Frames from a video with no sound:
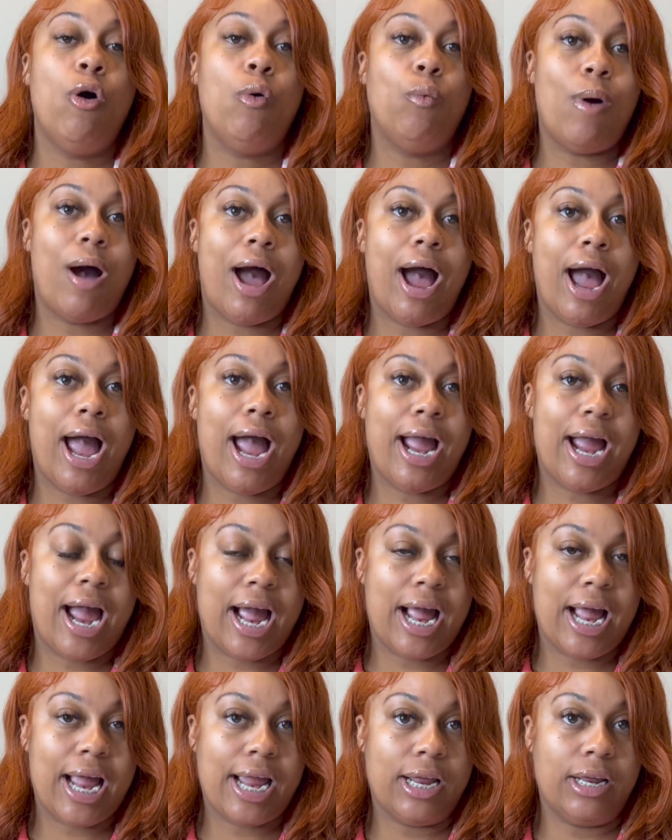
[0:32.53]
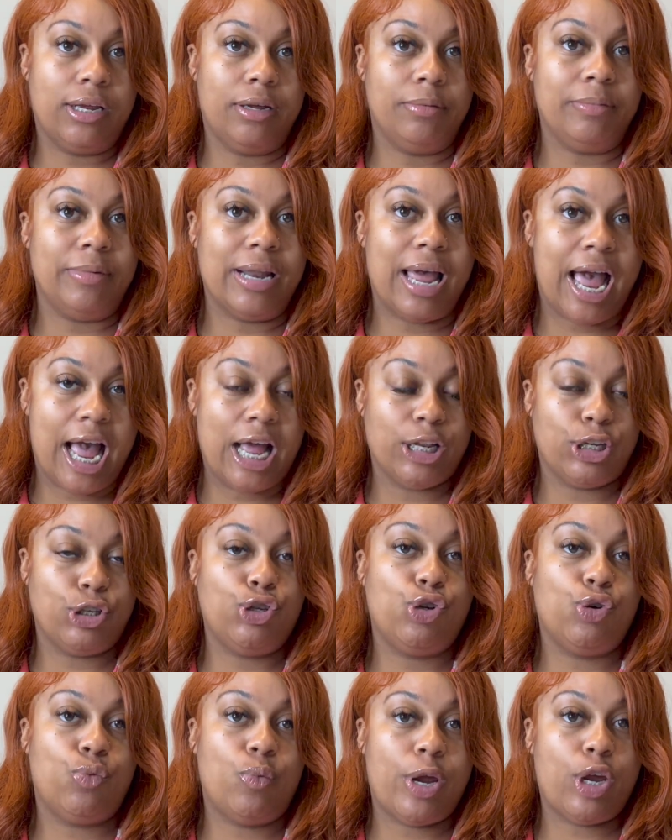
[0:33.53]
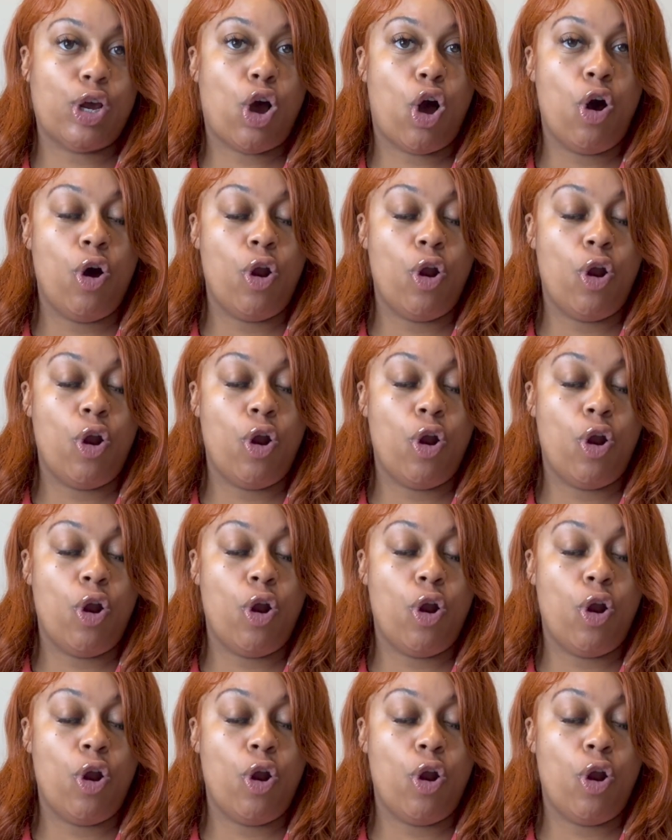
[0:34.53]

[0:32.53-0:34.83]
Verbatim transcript: why I am not doing